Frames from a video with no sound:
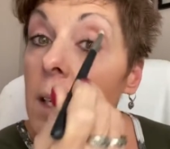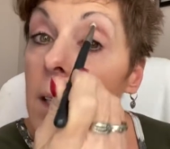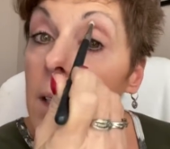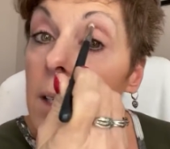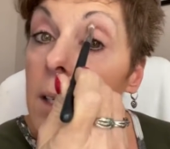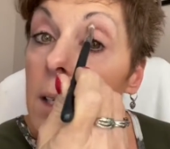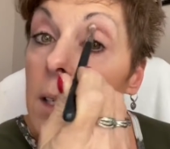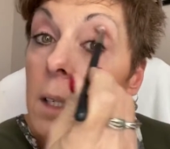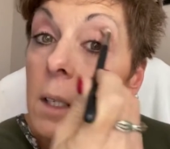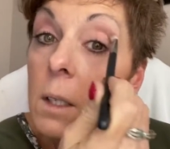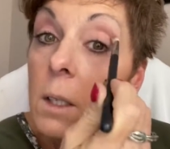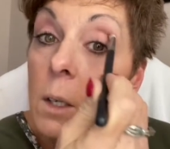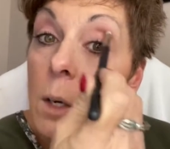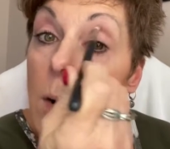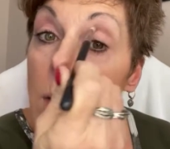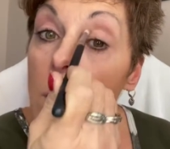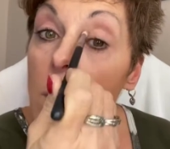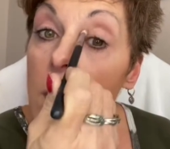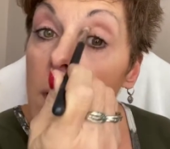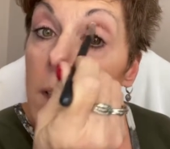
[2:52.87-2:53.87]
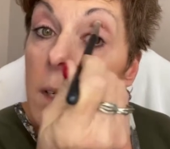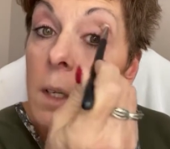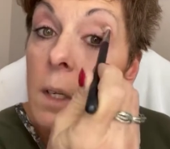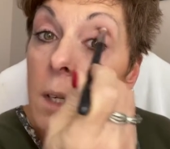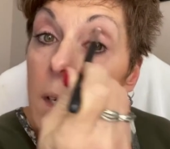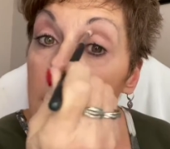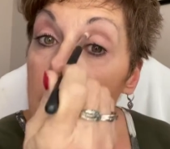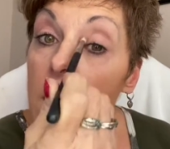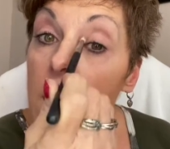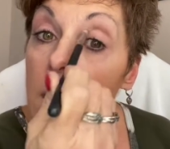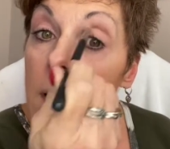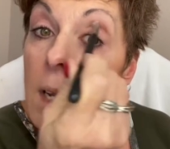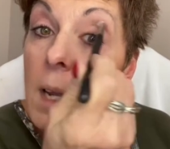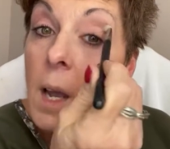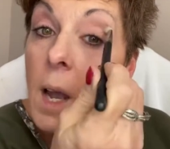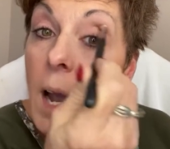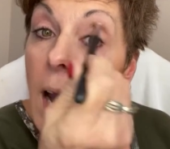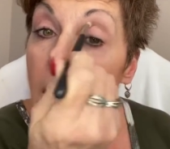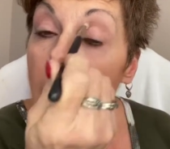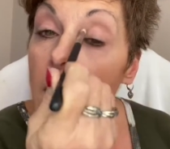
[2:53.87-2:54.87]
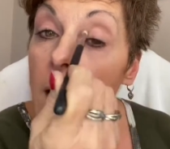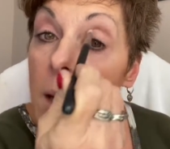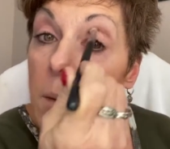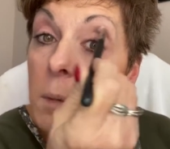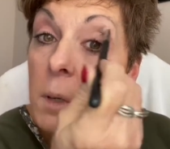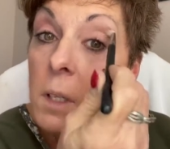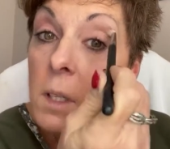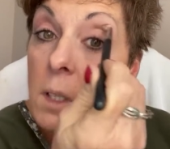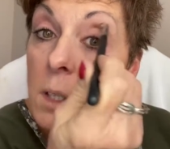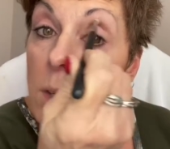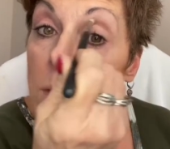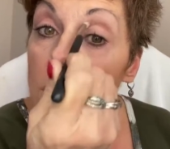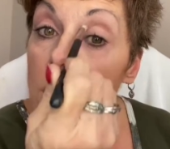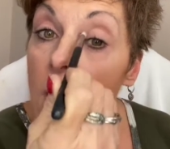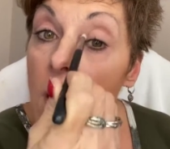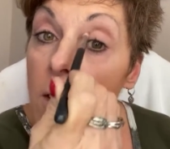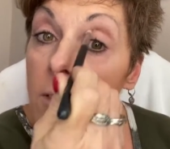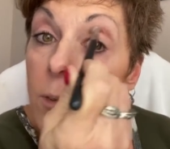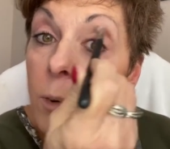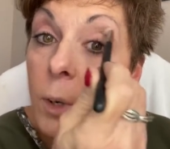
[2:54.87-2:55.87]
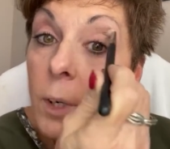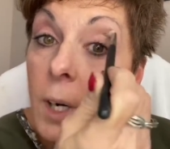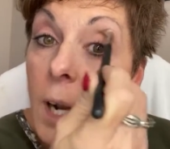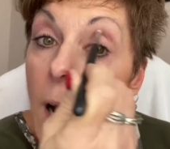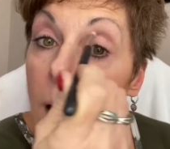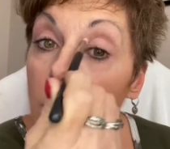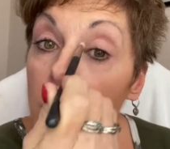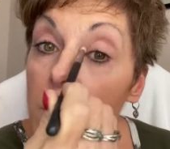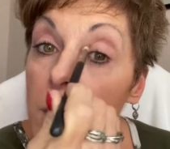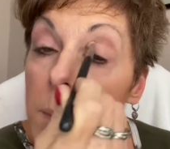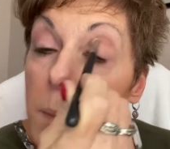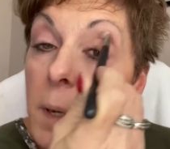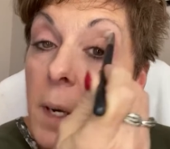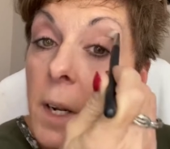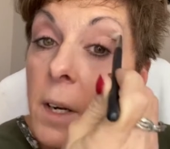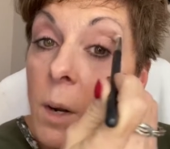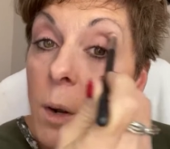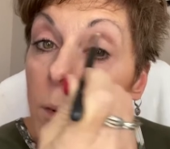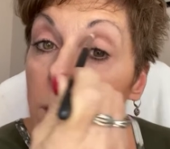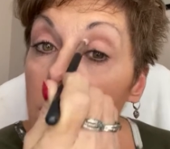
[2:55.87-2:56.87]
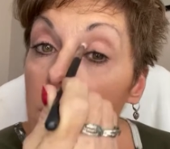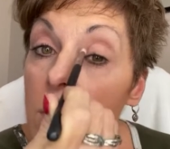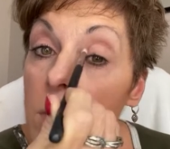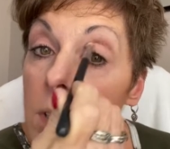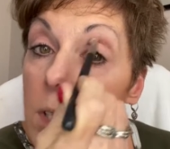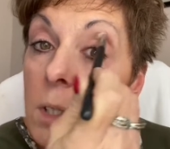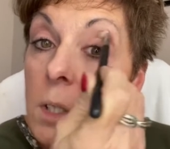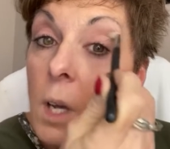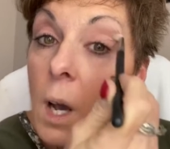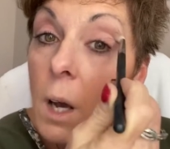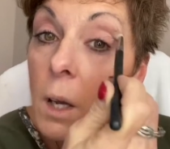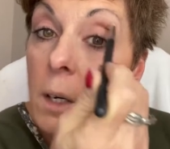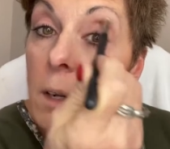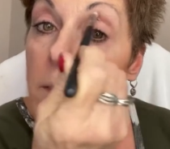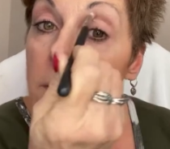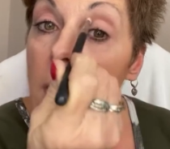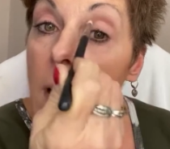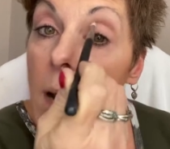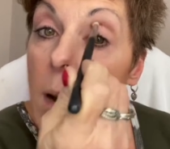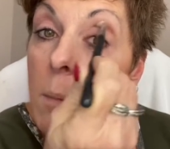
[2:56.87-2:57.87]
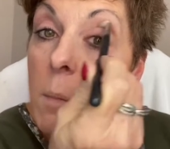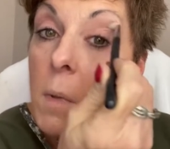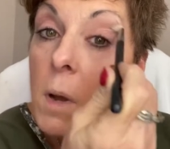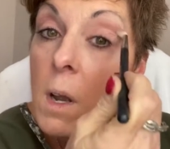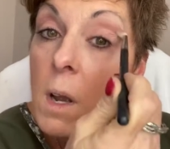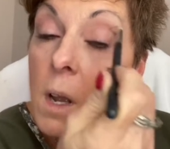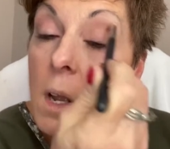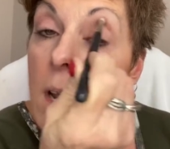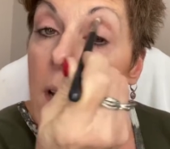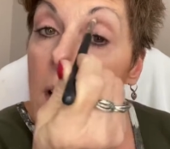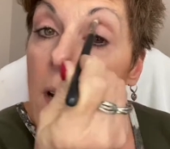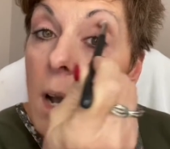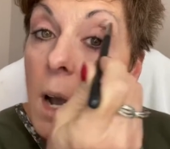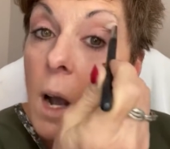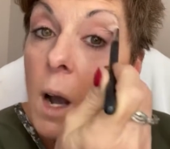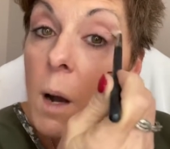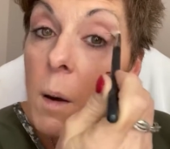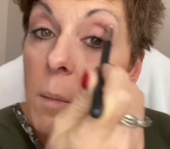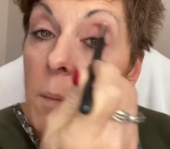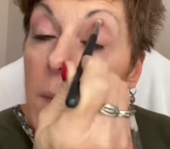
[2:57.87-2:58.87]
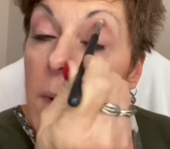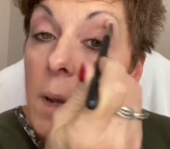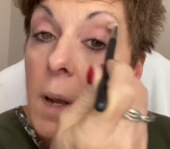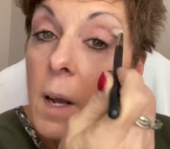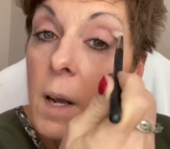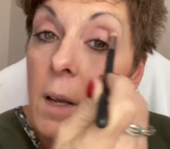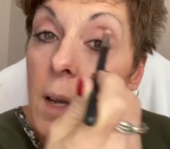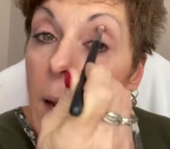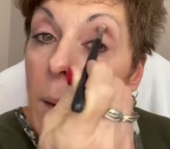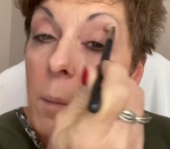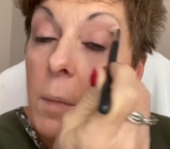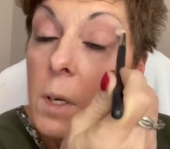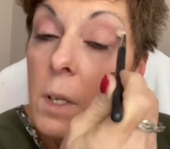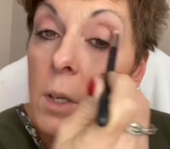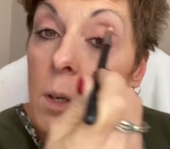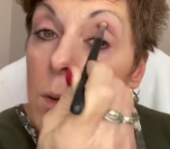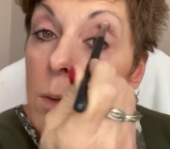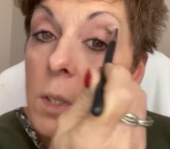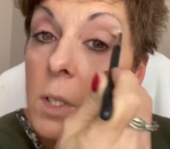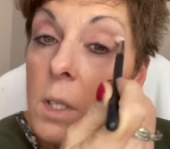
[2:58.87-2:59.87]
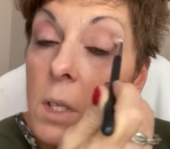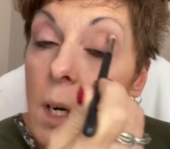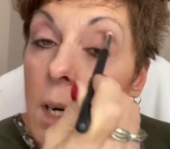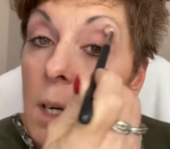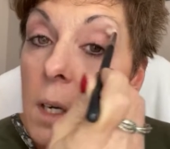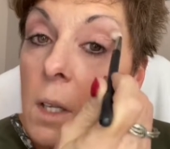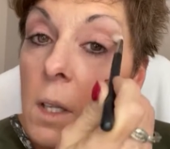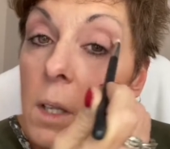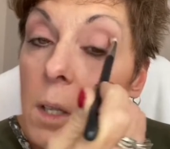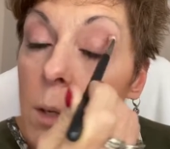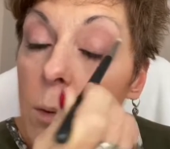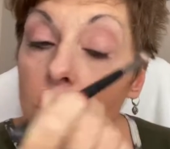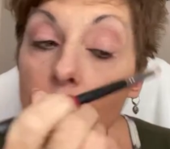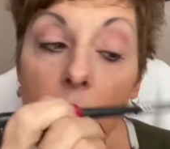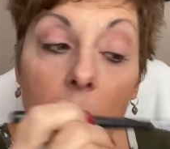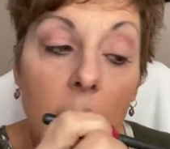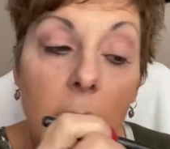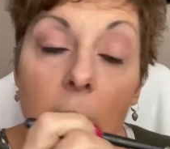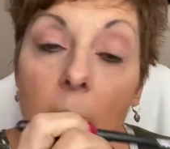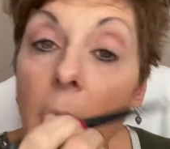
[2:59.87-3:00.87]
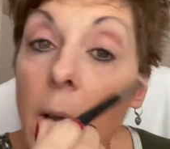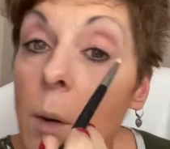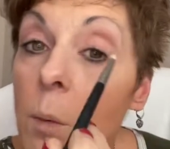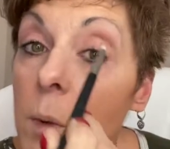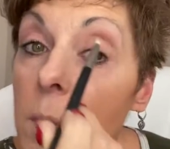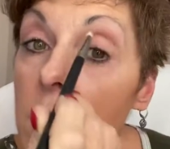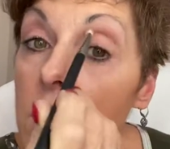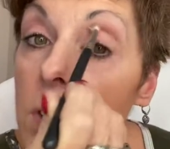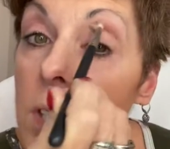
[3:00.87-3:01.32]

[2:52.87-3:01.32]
Get it going. I am going to use all four colors, but I don't use a ton of them. I'm going to use the really light one. It's